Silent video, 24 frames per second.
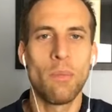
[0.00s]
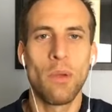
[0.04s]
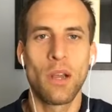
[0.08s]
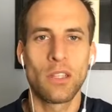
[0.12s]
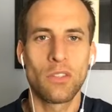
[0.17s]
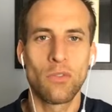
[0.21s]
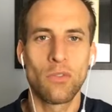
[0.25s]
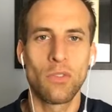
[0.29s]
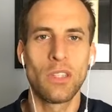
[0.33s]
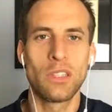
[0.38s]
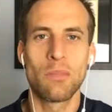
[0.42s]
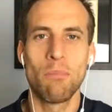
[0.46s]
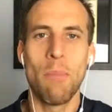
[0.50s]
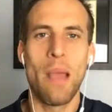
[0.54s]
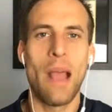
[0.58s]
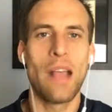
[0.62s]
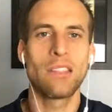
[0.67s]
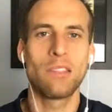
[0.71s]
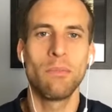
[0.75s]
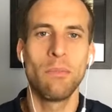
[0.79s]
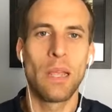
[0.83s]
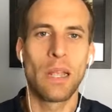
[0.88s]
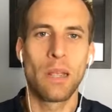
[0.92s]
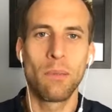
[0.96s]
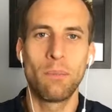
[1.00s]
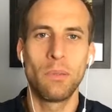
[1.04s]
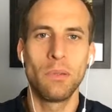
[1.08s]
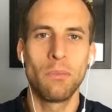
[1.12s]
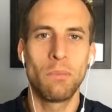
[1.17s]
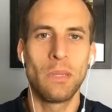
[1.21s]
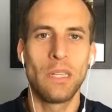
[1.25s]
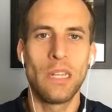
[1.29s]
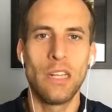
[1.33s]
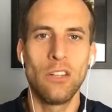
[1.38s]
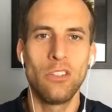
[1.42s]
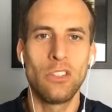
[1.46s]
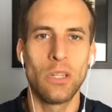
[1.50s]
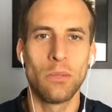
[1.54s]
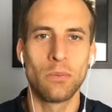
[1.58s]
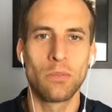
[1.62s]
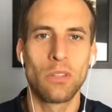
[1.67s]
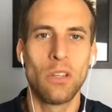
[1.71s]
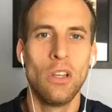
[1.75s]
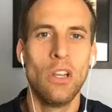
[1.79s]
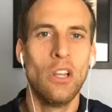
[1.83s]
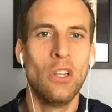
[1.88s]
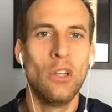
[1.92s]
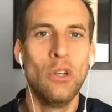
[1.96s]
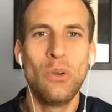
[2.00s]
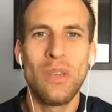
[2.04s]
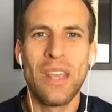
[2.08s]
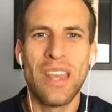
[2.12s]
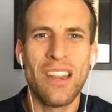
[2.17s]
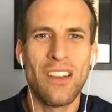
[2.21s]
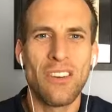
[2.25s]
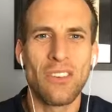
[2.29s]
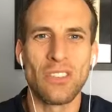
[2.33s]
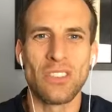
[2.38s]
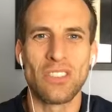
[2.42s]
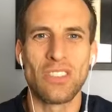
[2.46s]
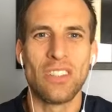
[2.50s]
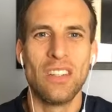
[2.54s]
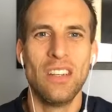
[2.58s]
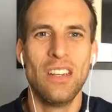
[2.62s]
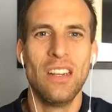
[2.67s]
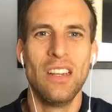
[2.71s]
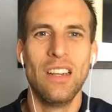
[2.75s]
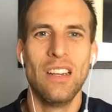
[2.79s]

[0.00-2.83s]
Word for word: bucks for this massive bag of potato chips, who cares?